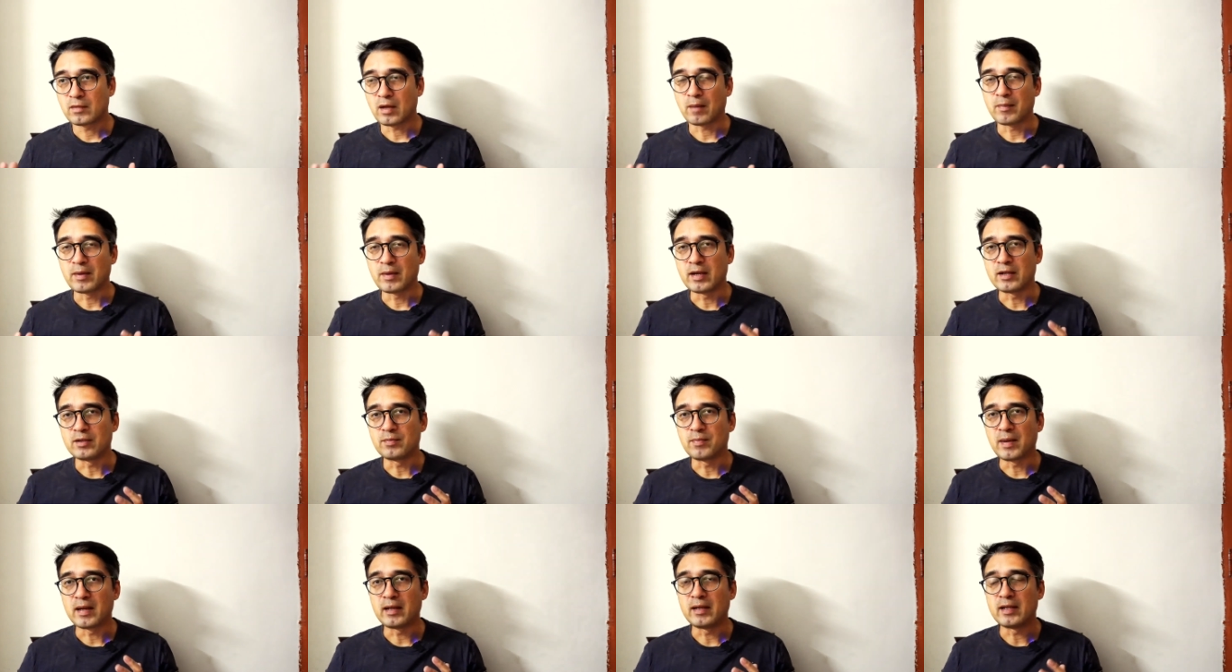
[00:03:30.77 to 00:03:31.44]
I mean,
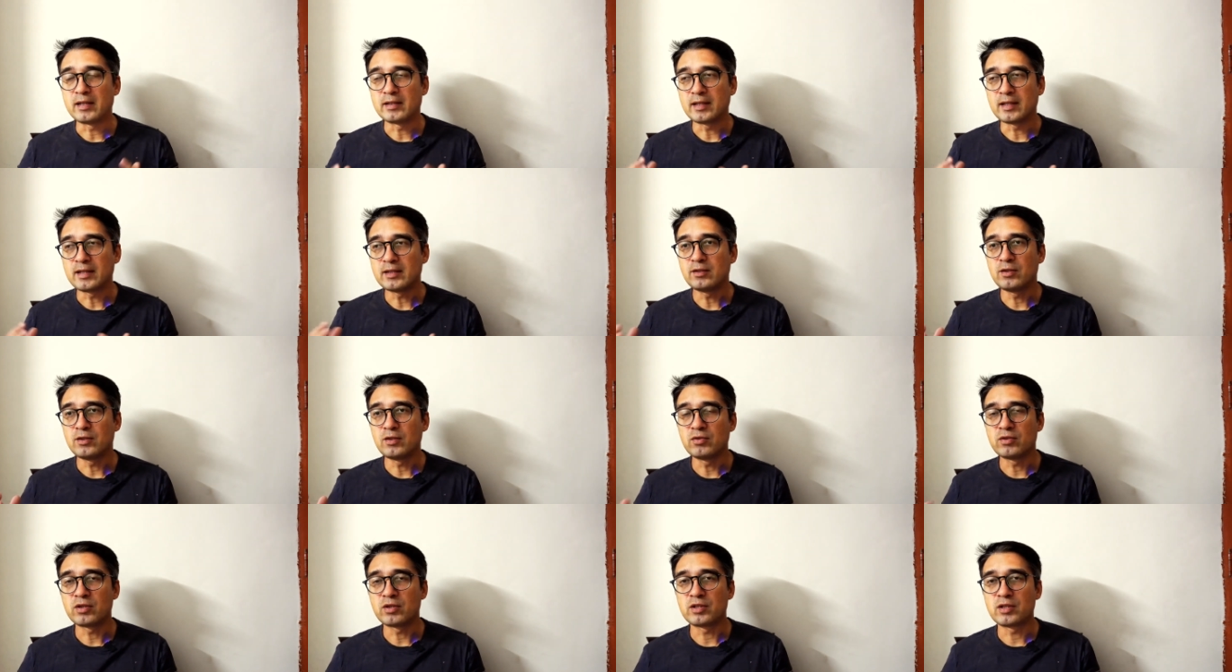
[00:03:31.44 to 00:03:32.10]
it's, it is
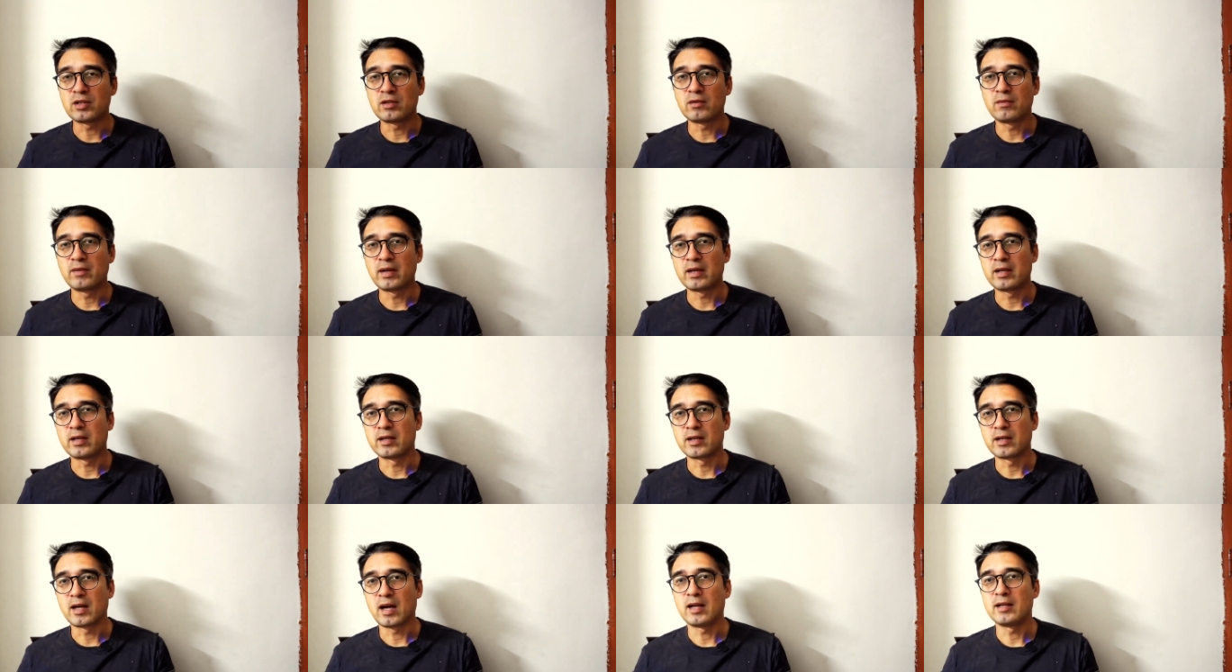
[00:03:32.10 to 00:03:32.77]

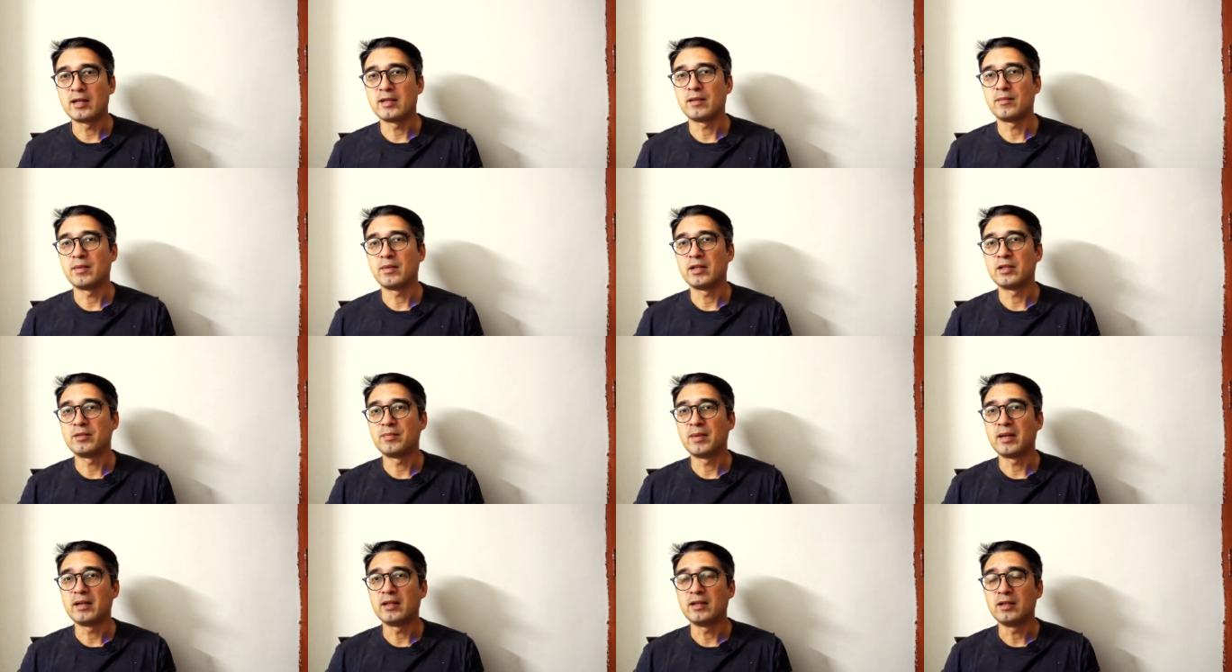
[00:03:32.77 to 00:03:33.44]
user-generated content, but
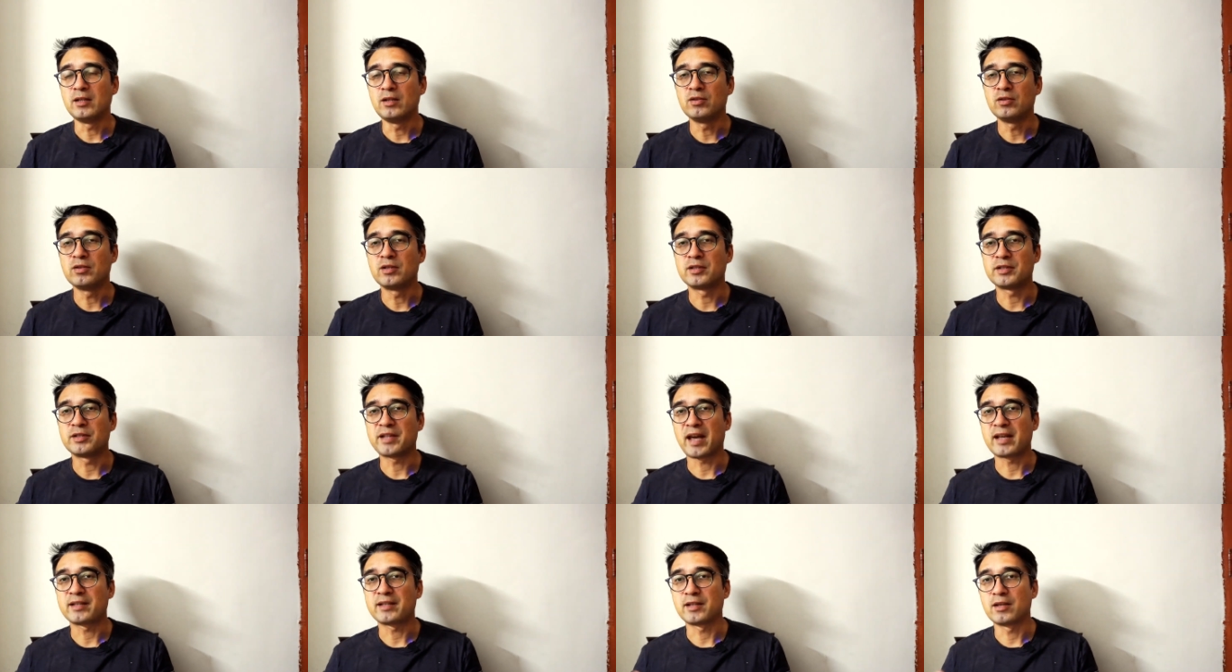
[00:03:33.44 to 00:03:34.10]
it's mainly users
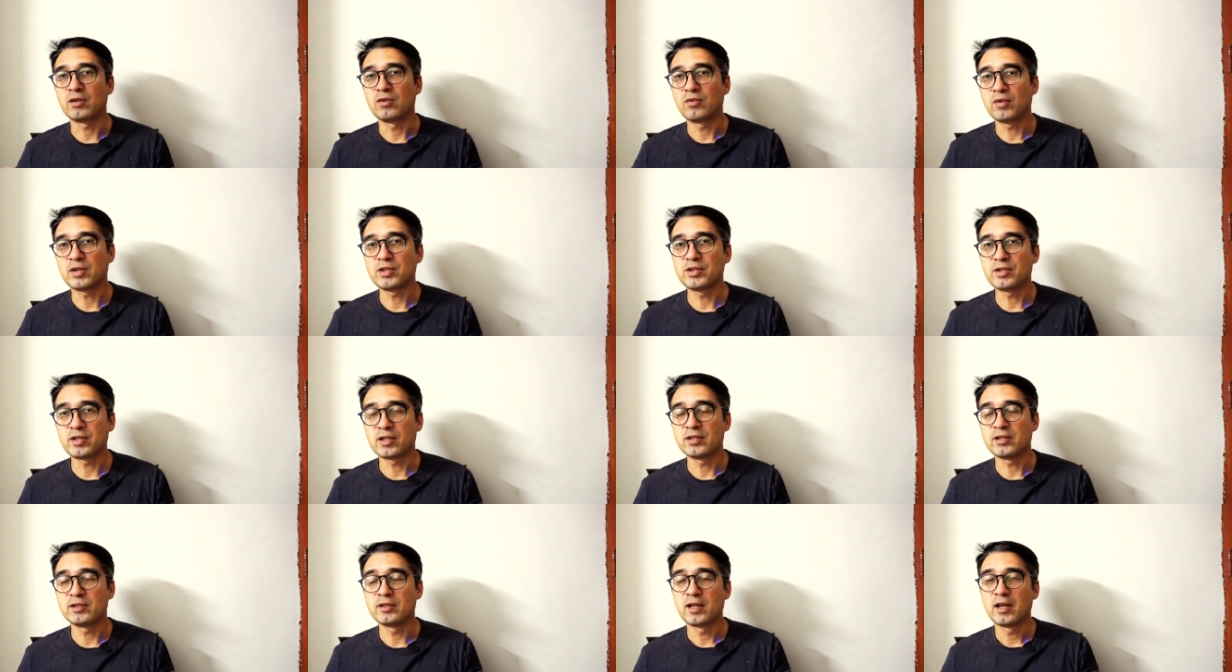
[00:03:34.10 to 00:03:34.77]
asking
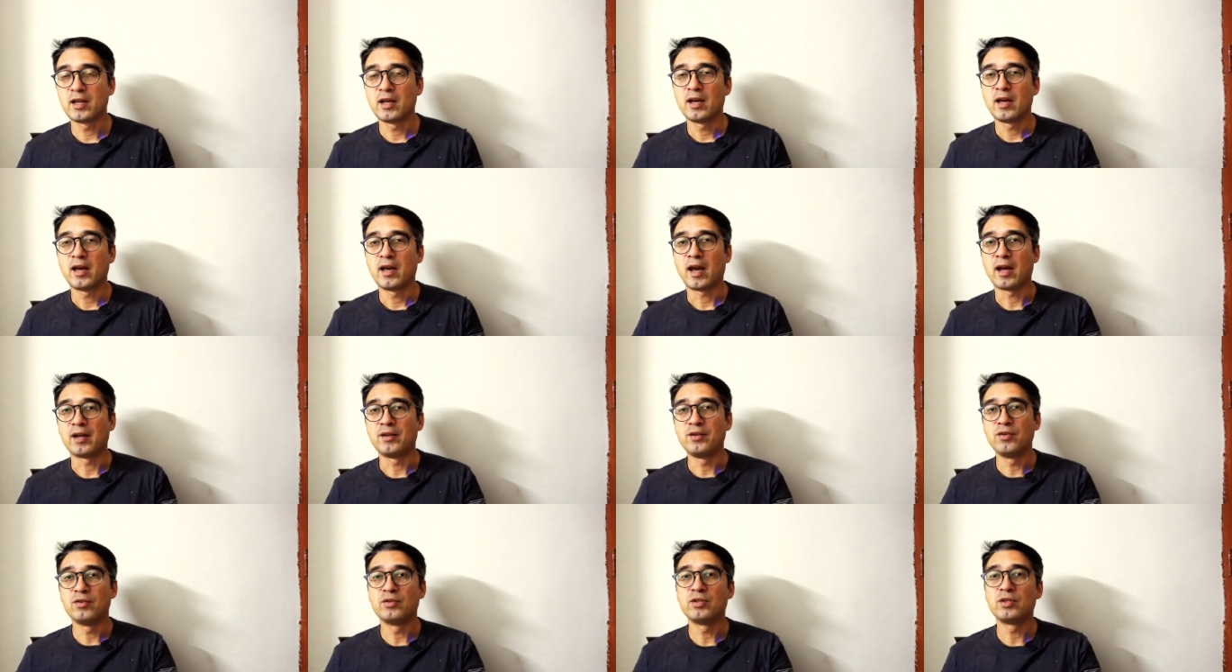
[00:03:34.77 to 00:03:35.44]
questions
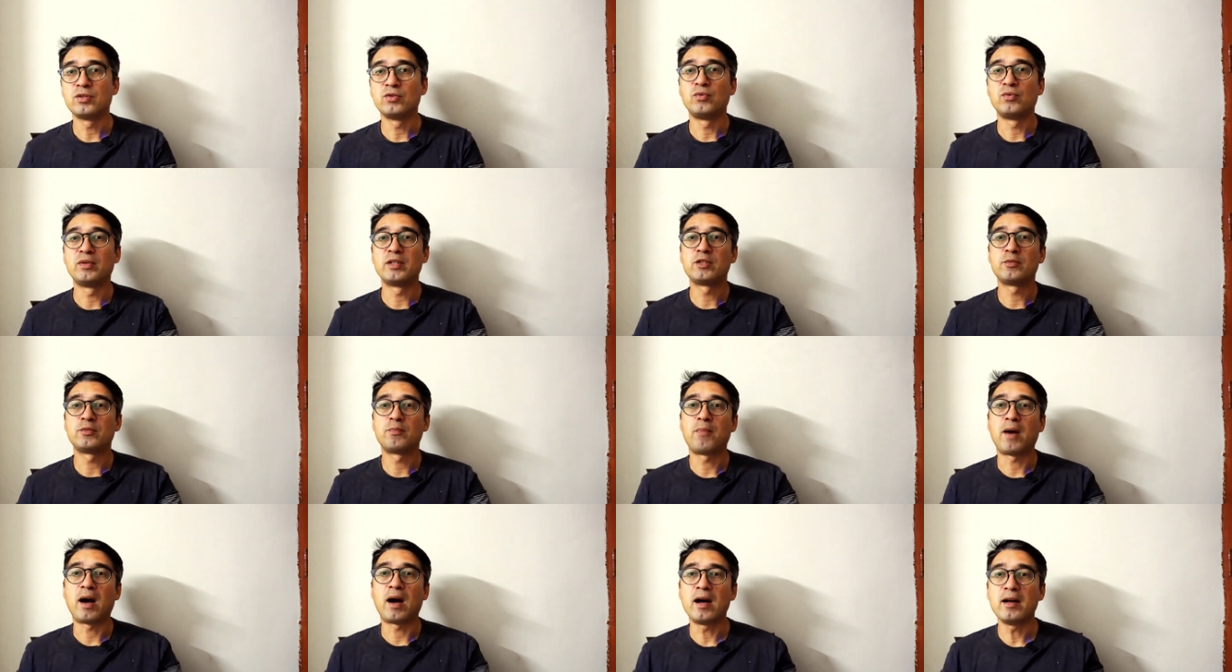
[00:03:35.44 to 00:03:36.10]
and users
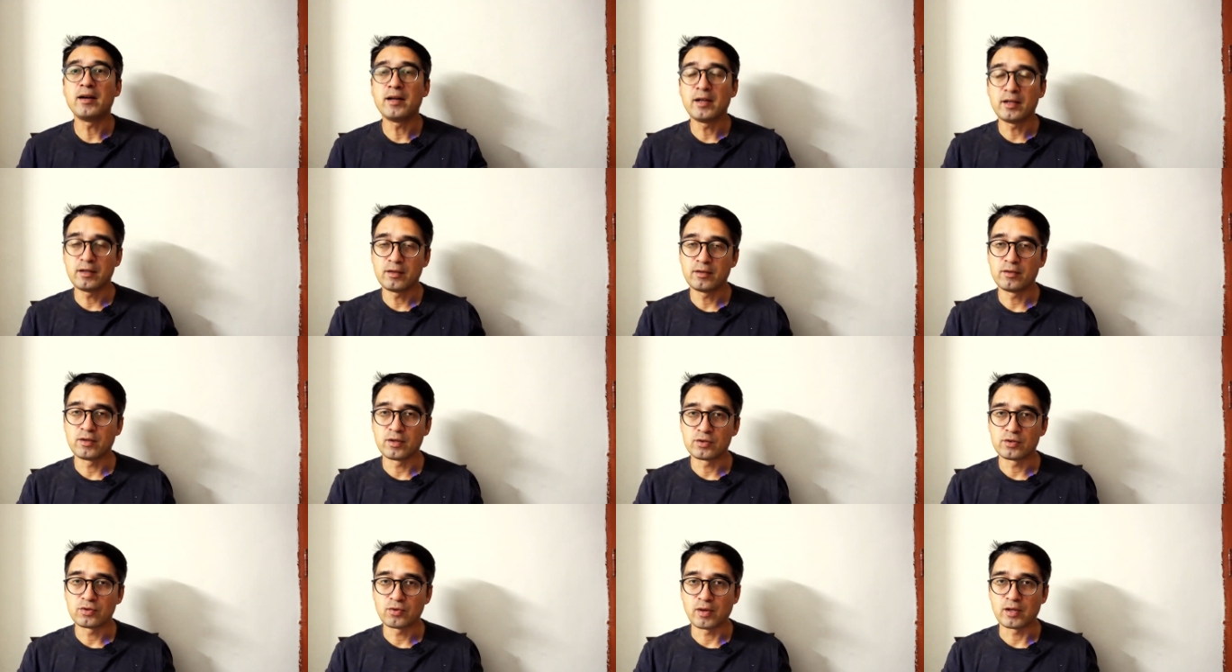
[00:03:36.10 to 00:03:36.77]
responding to
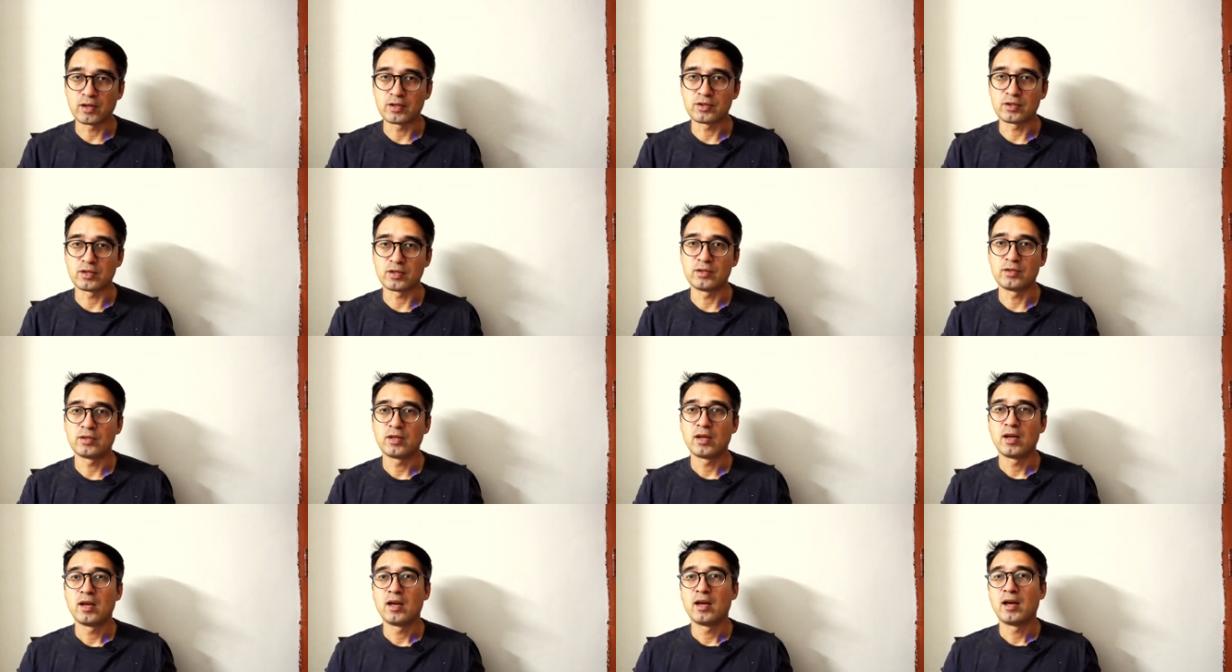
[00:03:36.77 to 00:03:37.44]
those questions.